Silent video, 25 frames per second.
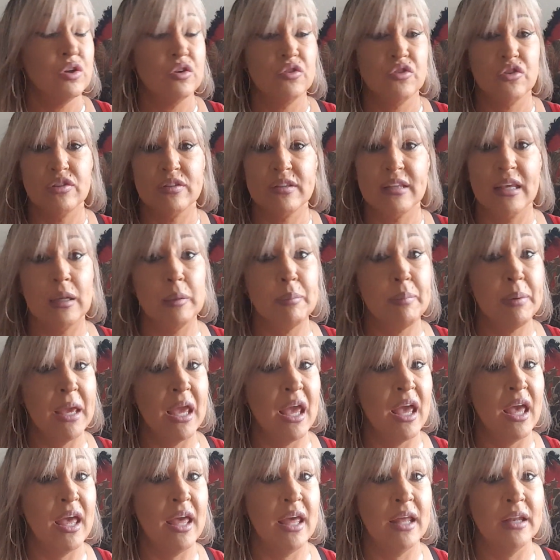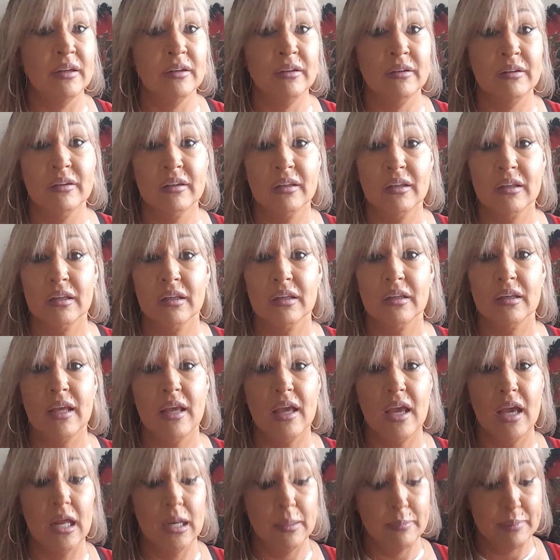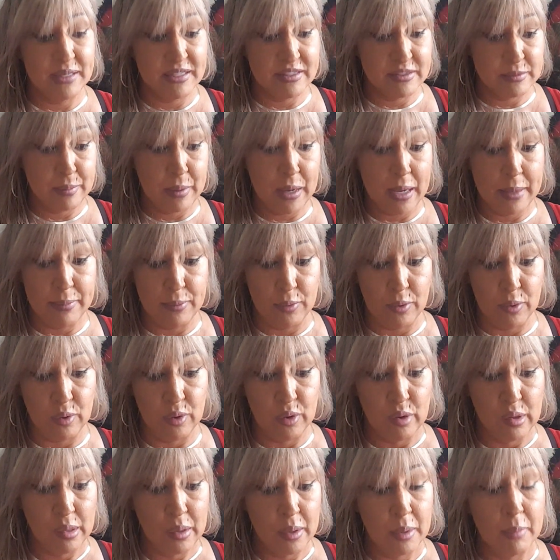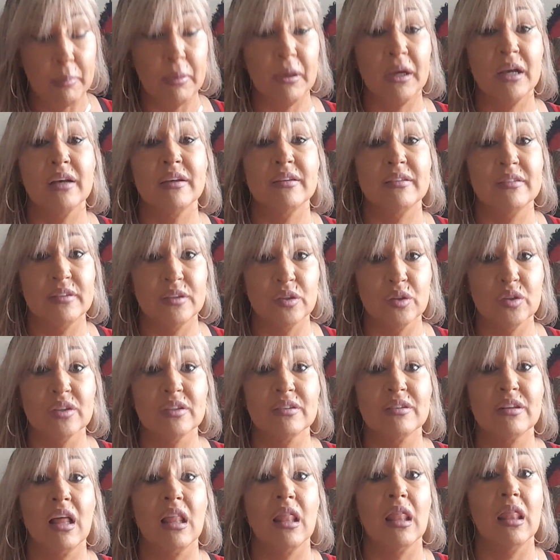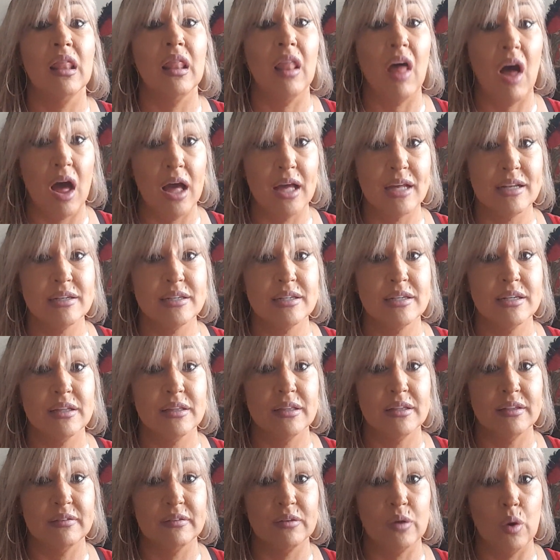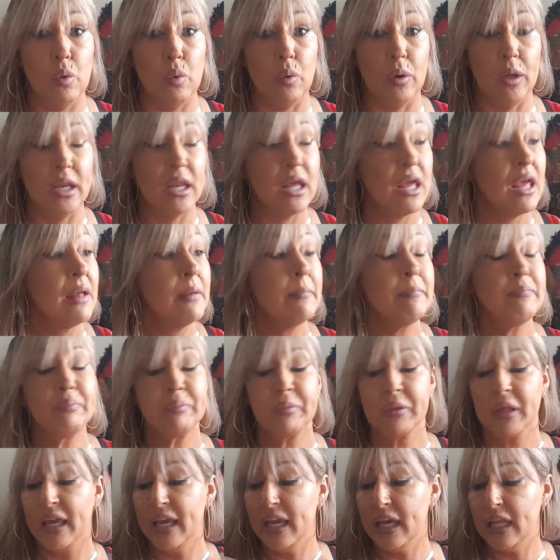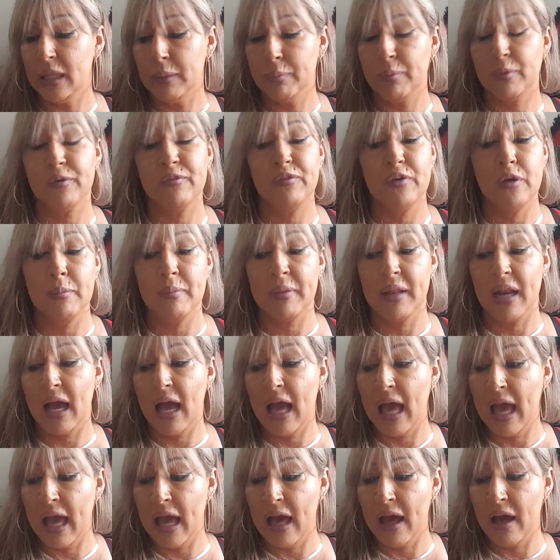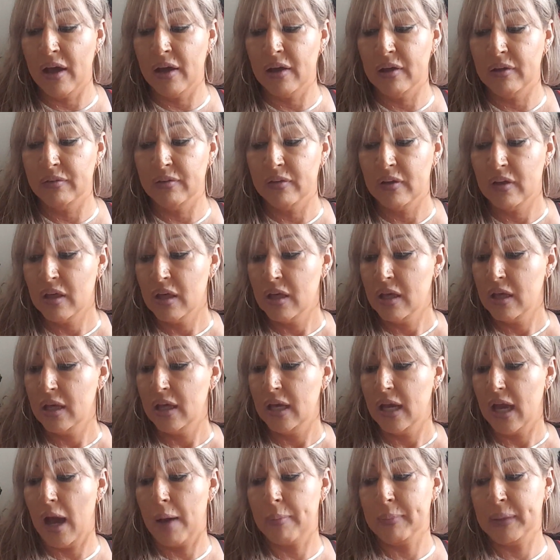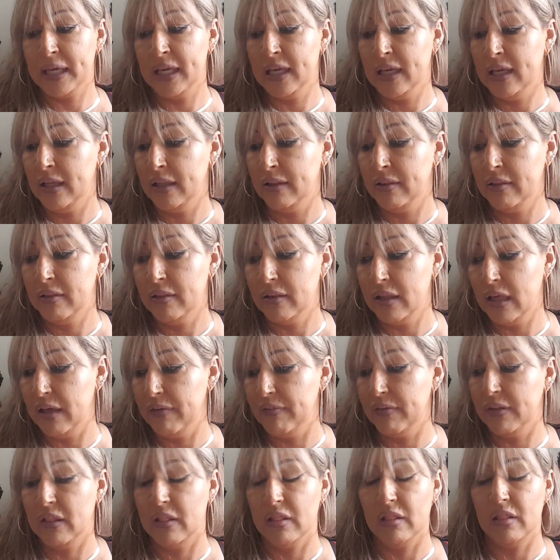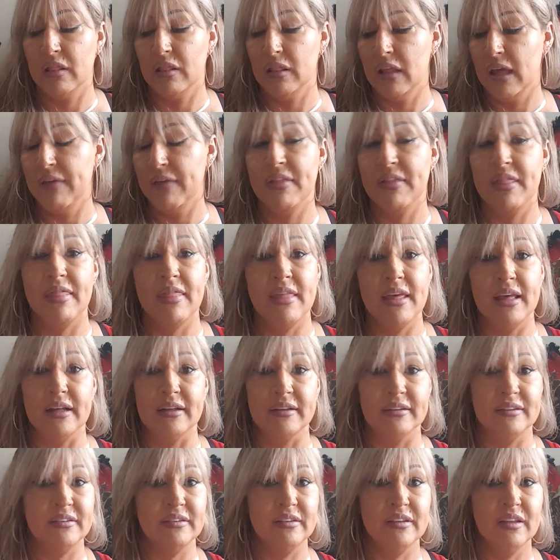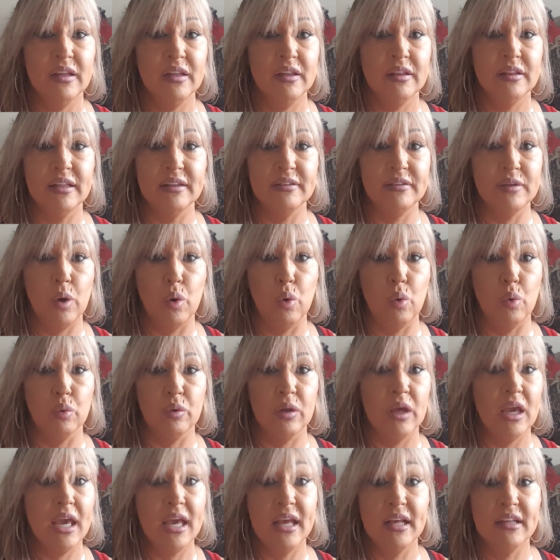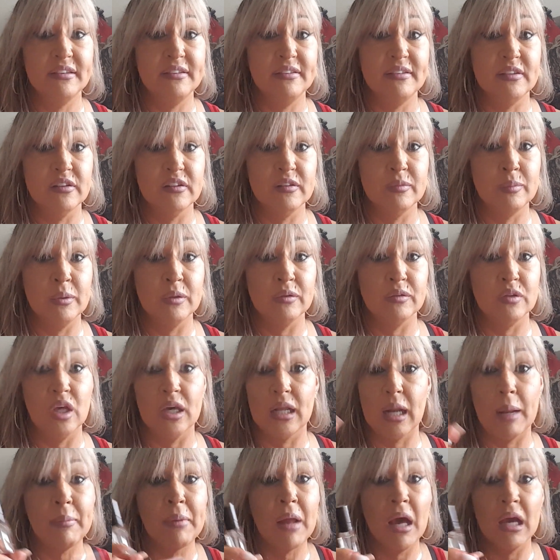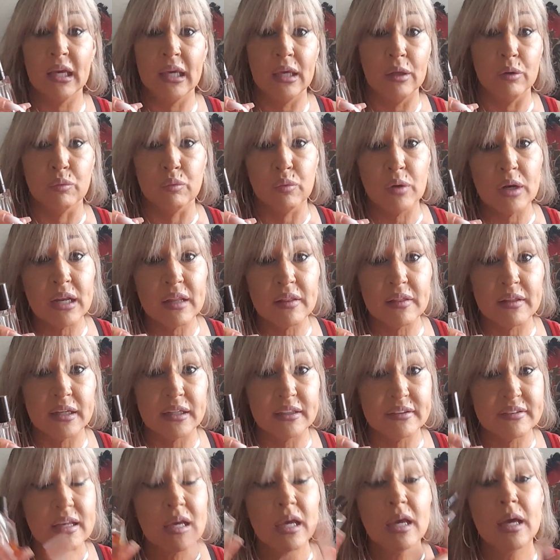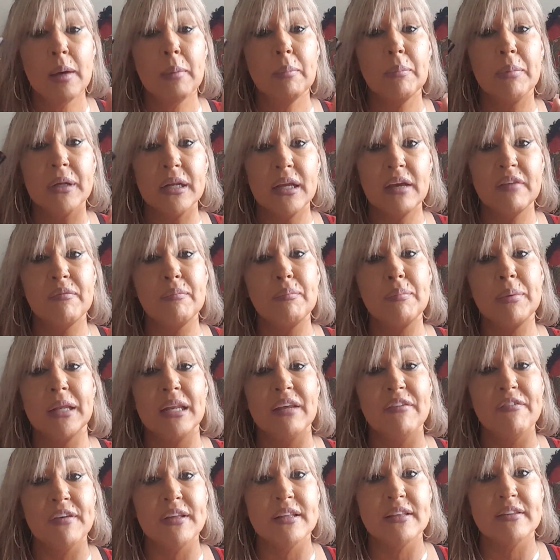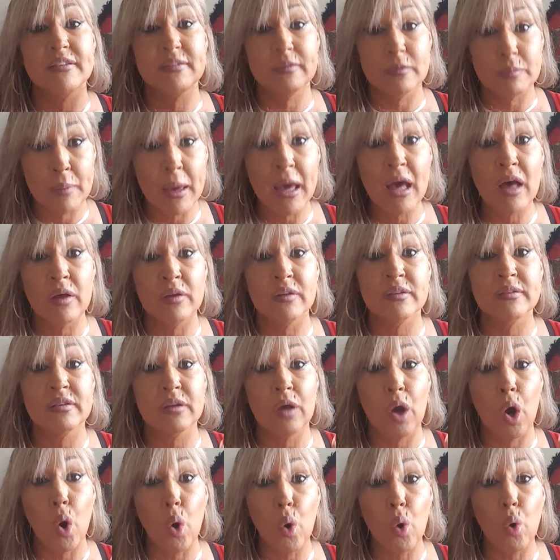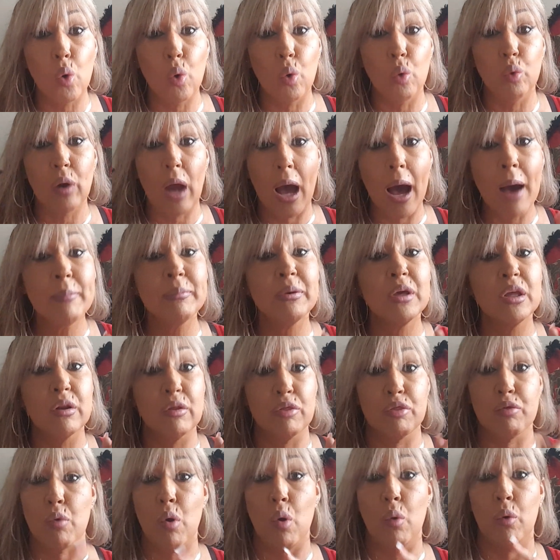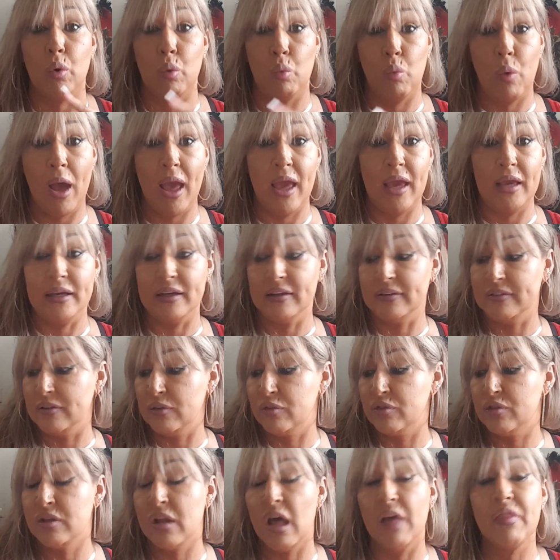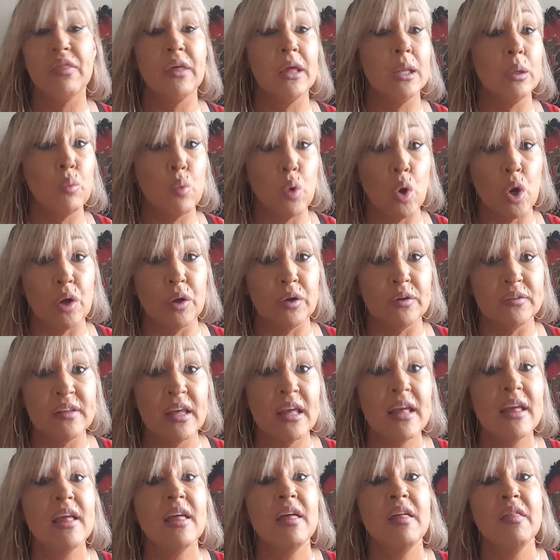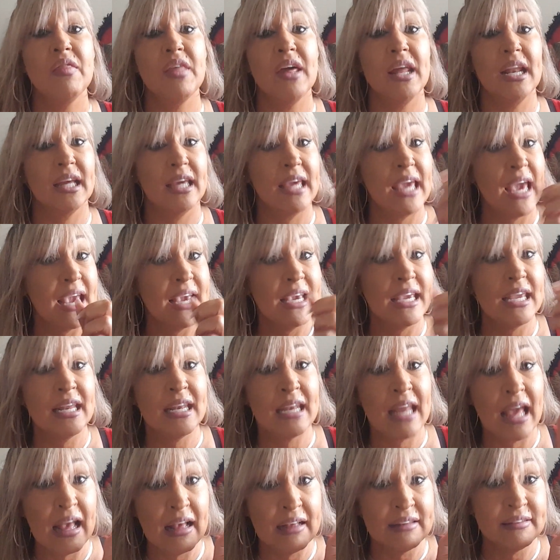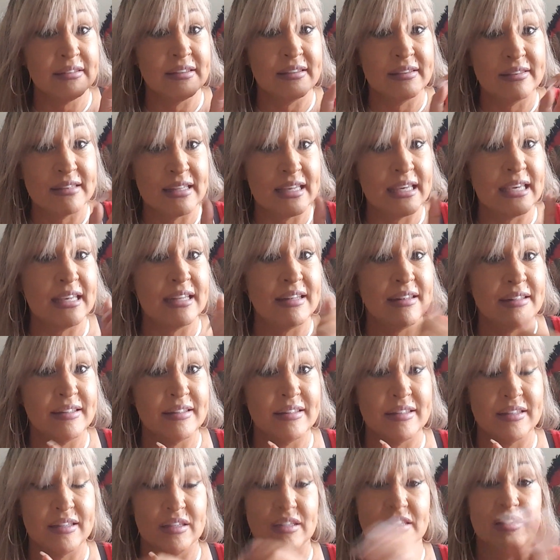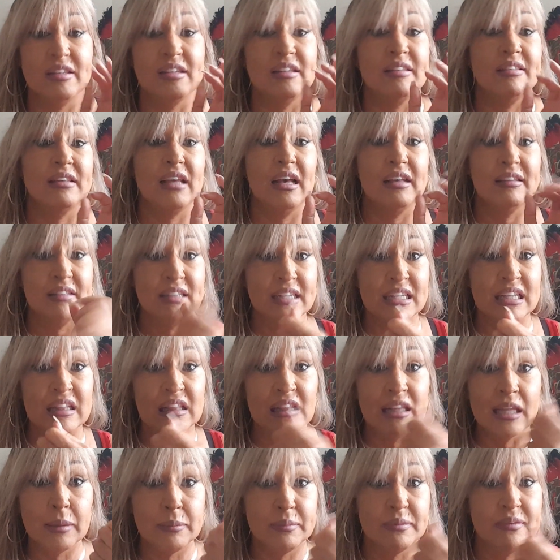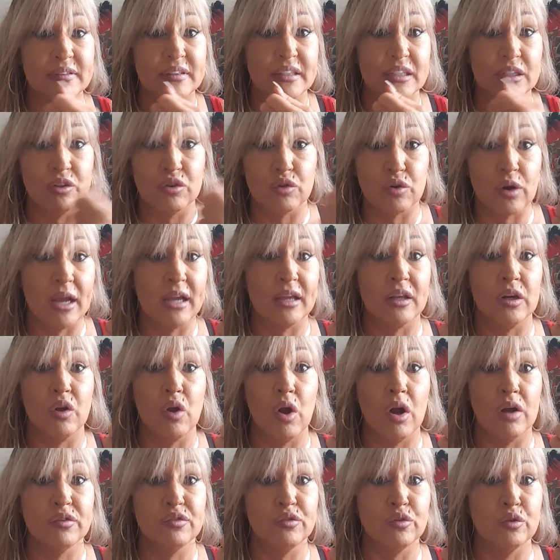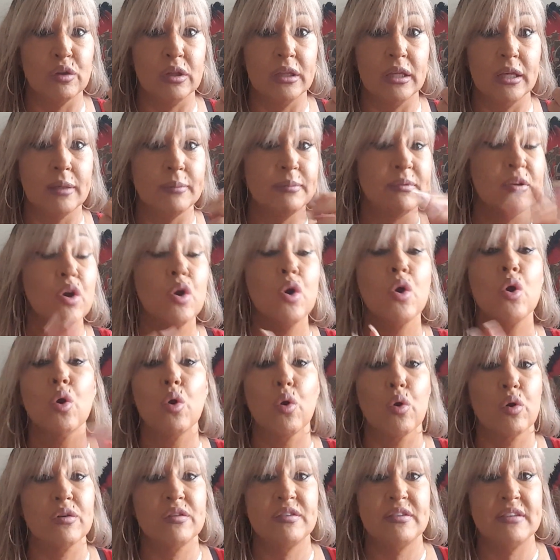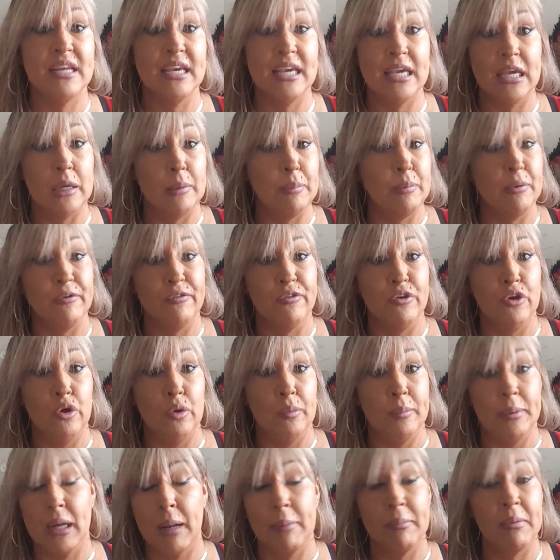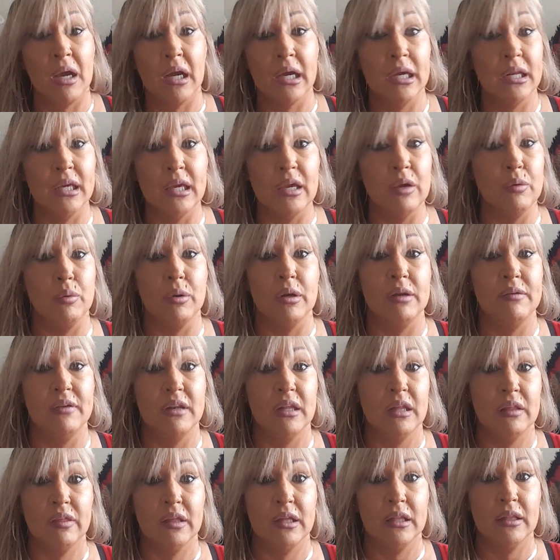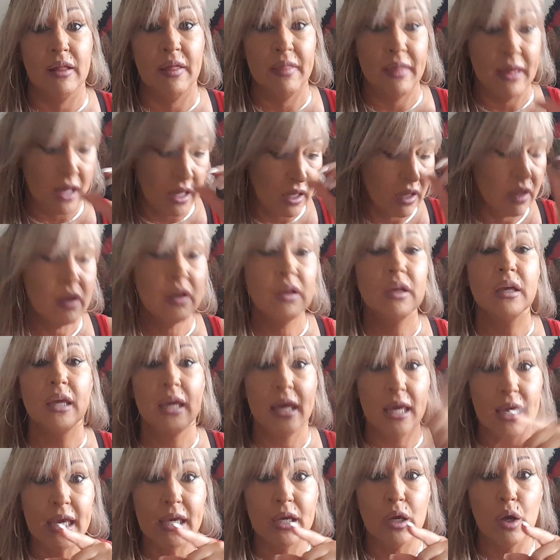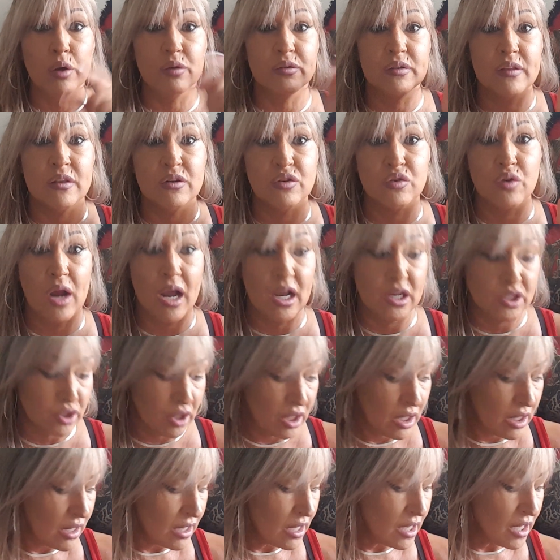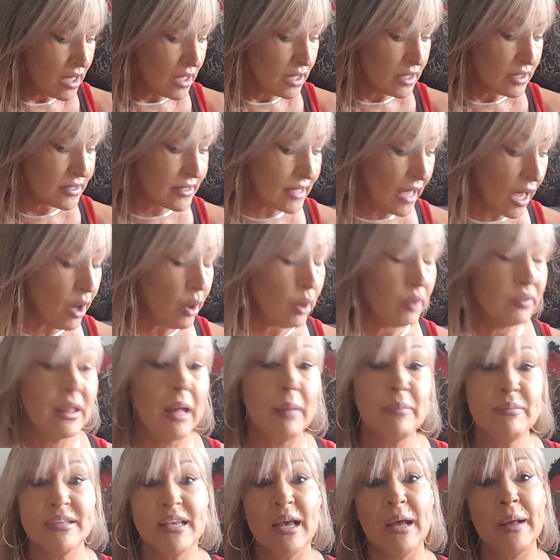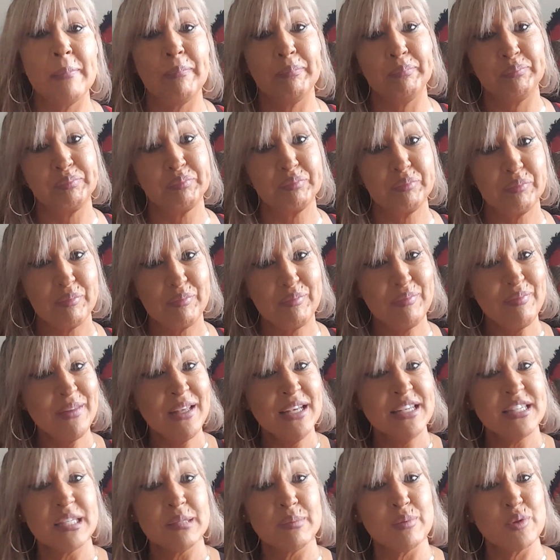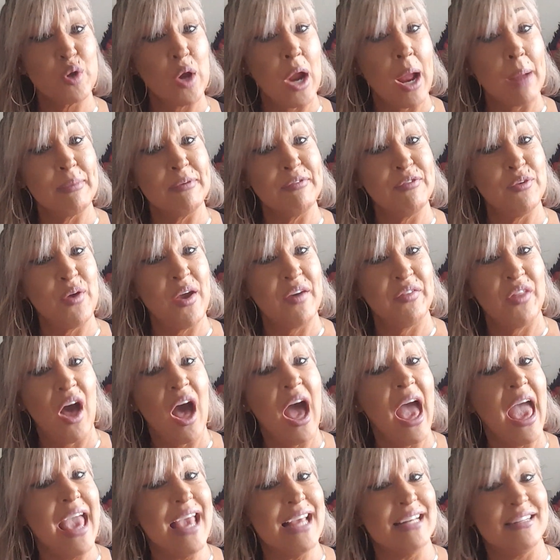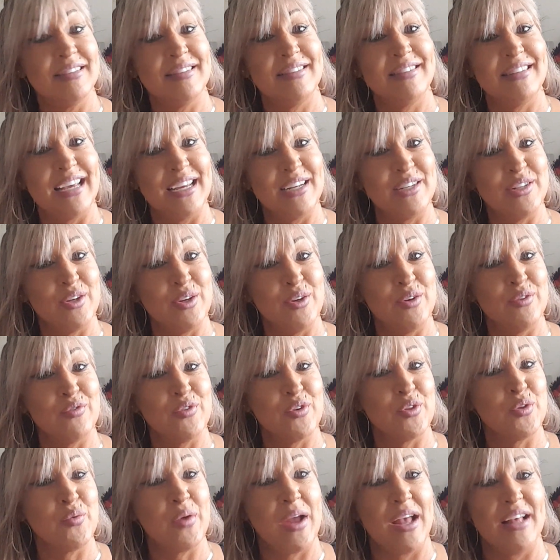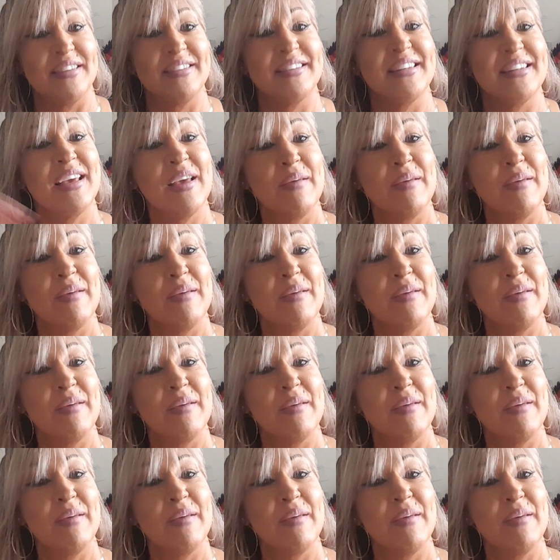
just get a pen and a piece of paper, because there is a lot that's going. Any perfume that I have, I mean, even this that's old, it still smells good. I'm not getting rid of this, but if it smells old, I'm going to throw it away, because there's nothing worse than a cakey, nasty, stinky, disgusting lipstick dragging across your lips, or a stinky perfume, and I'm not going to get rid of anything like that. It goes in the trash. So thumbs up, subscribe if you have not, and stay tuned for the rest.